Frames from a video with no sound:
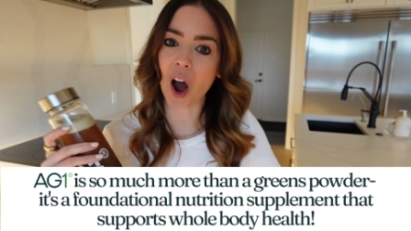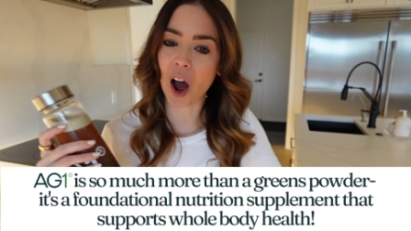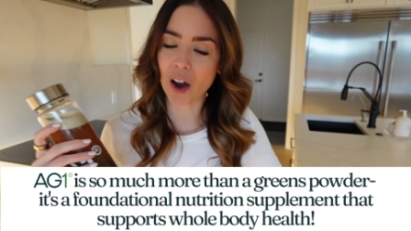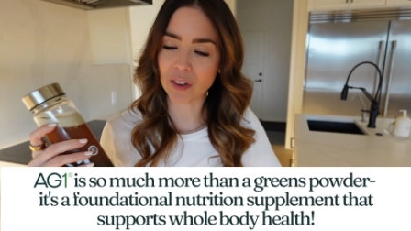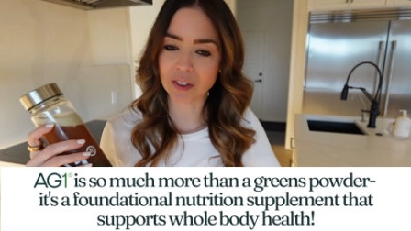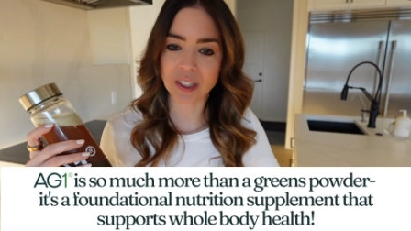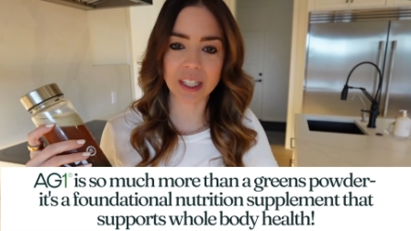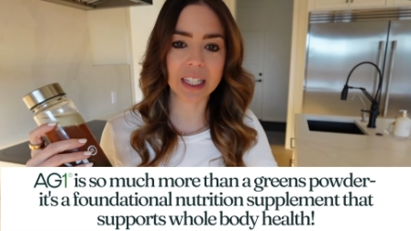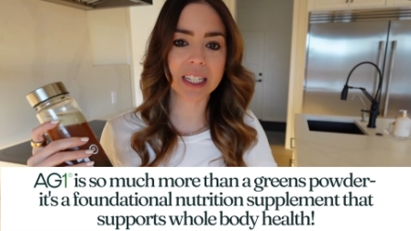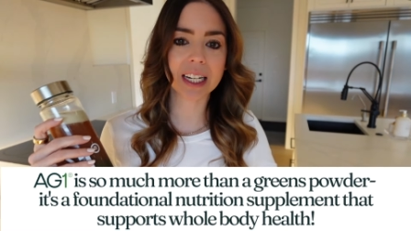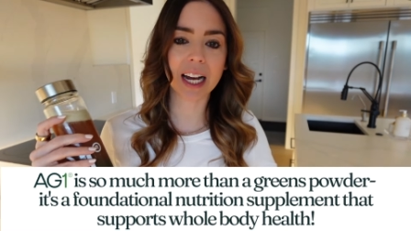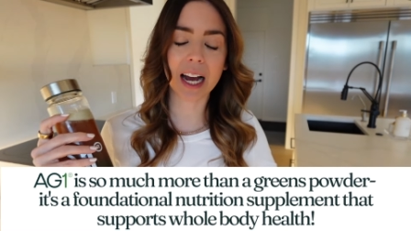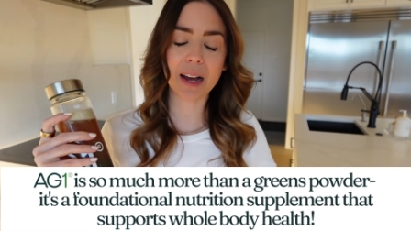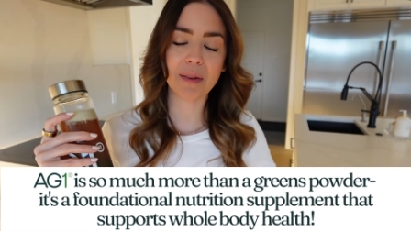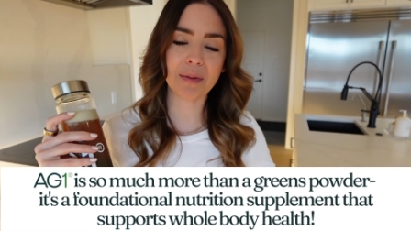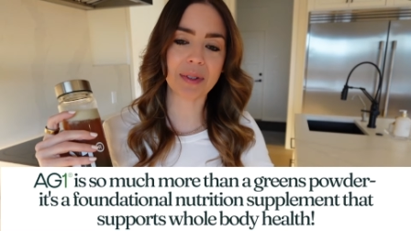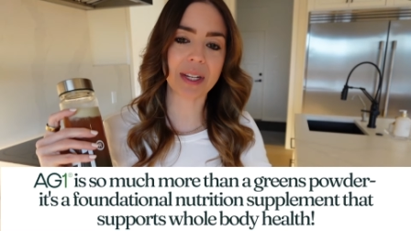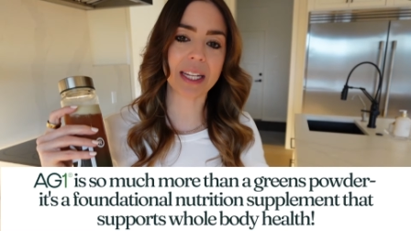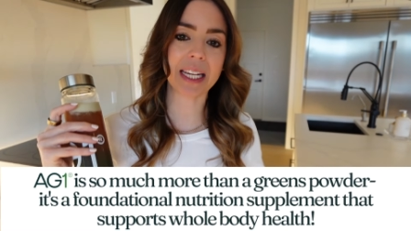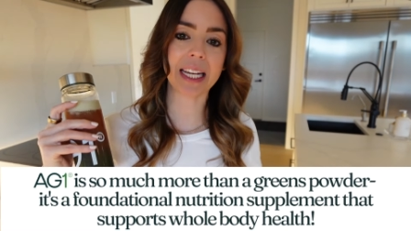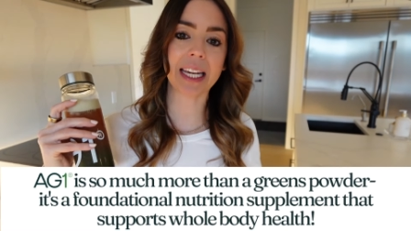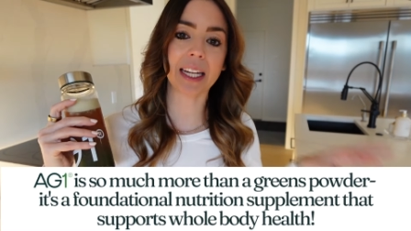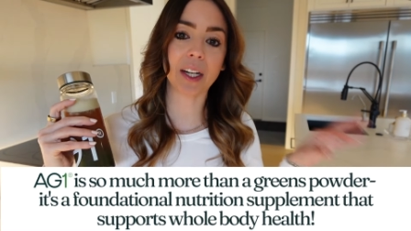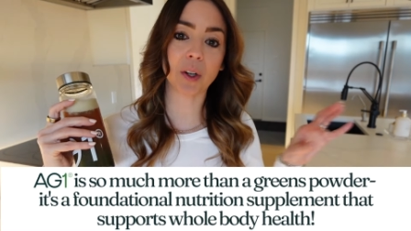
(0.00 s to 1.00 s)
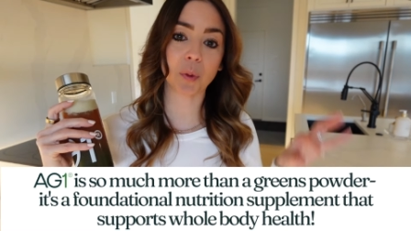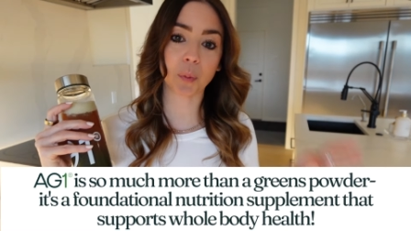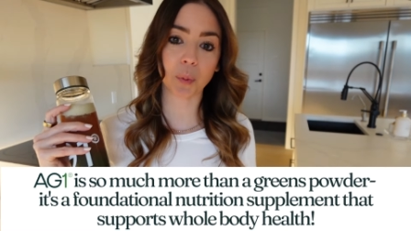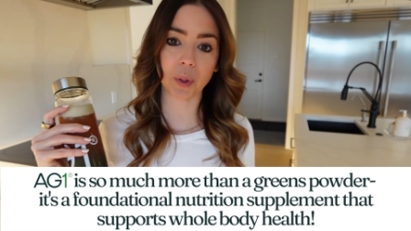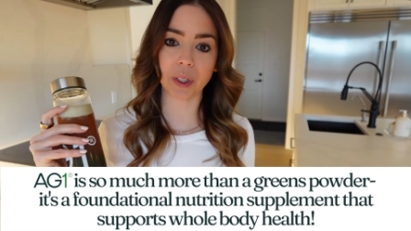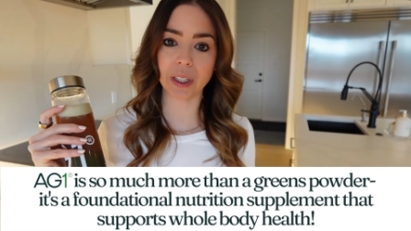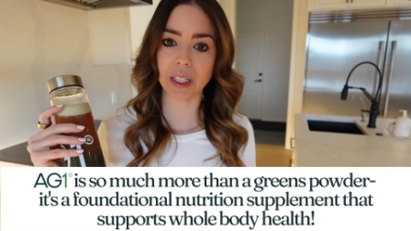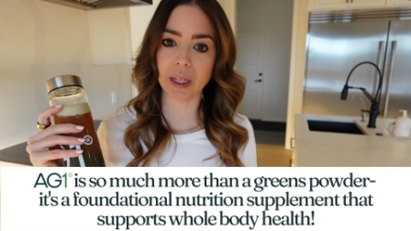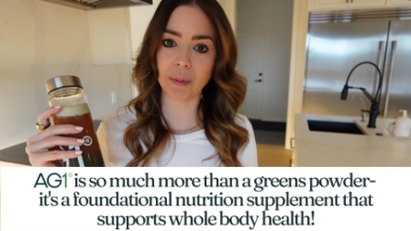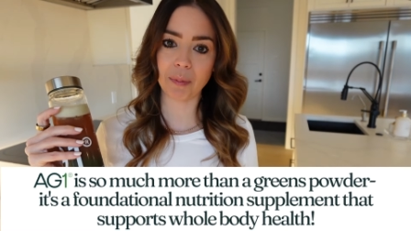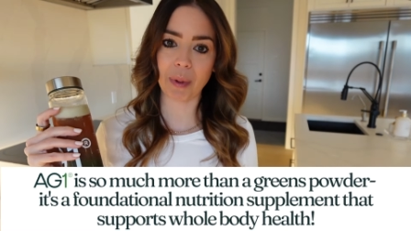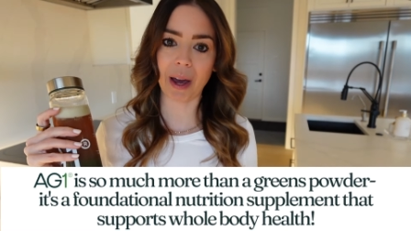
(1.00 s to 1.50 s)
oftentimes they get a
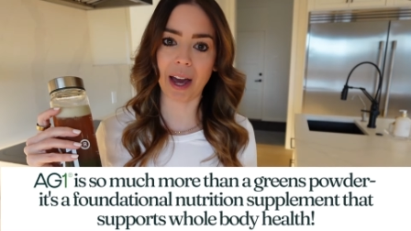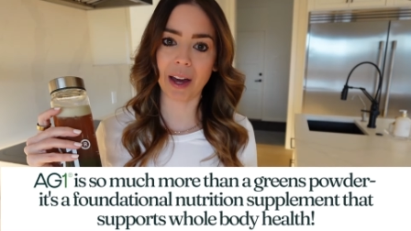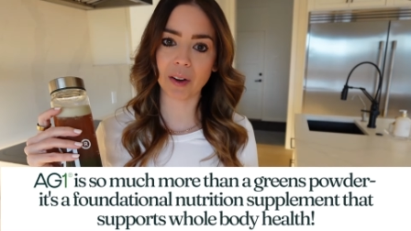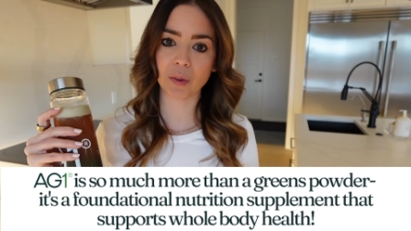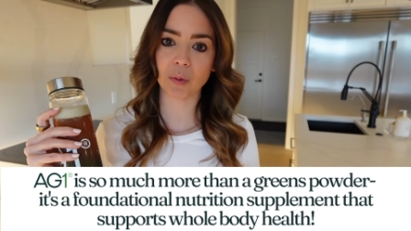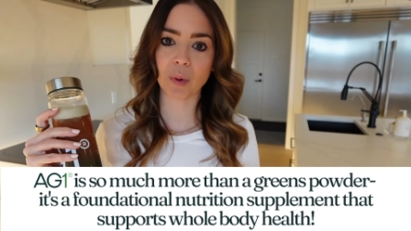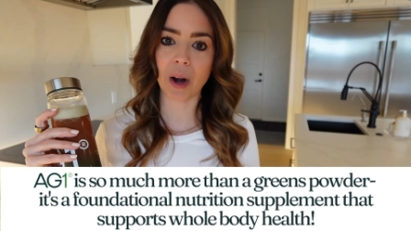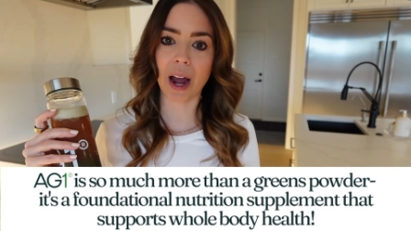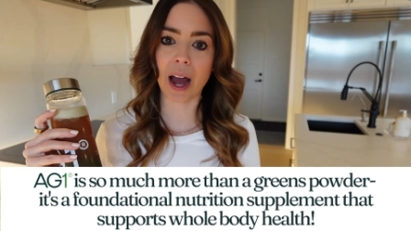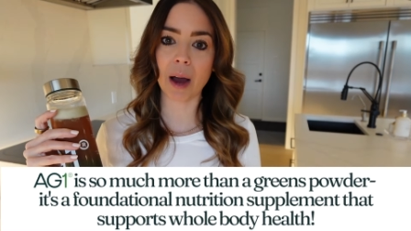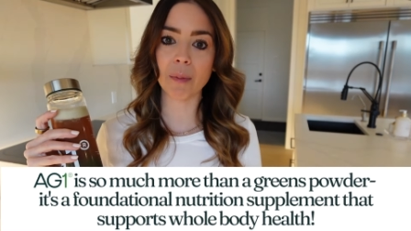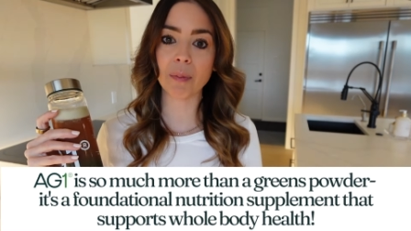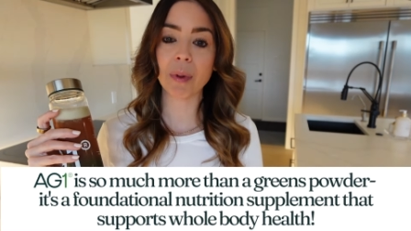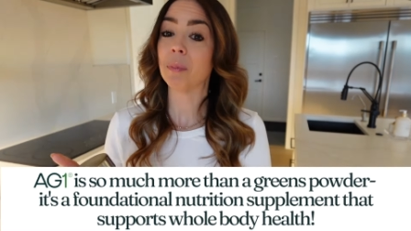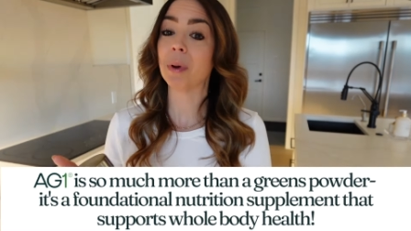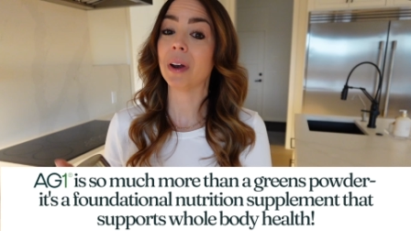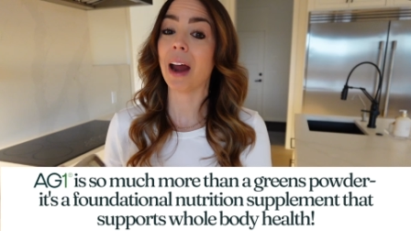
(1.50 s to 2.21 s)
really bad rap,